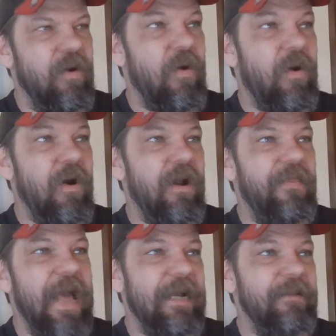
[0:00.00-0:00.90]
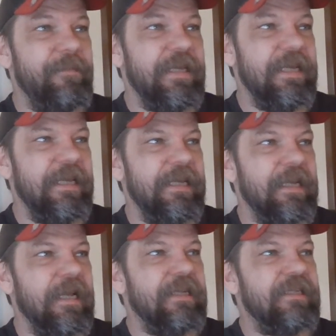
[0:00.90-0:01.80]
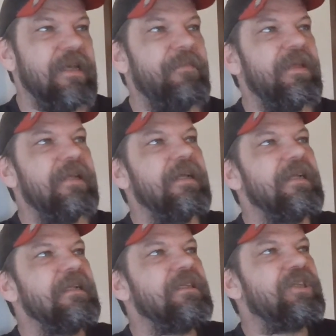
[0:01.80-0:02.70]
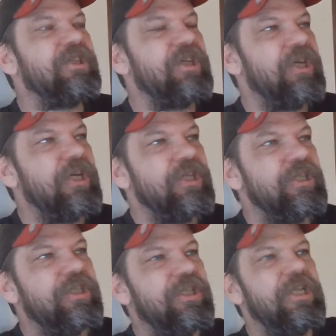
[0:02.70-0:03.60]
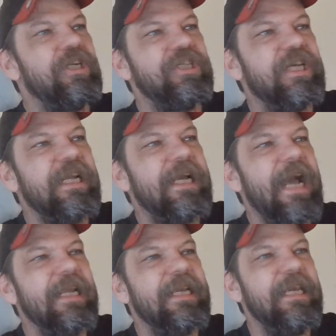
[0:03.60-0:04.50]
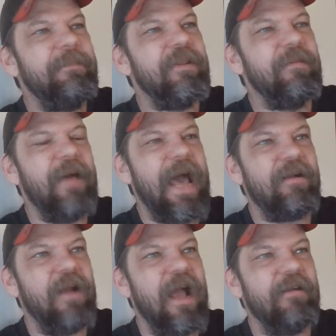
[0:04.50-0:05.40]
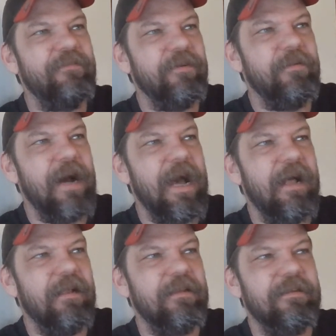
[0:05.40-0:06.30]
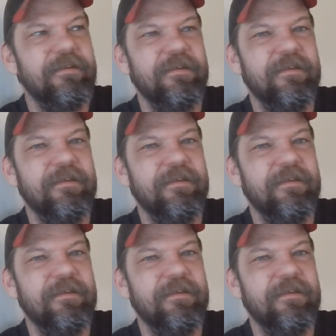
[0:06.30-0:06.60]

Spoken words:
Or that could be something that they're just going to kind of keep in the background for a while.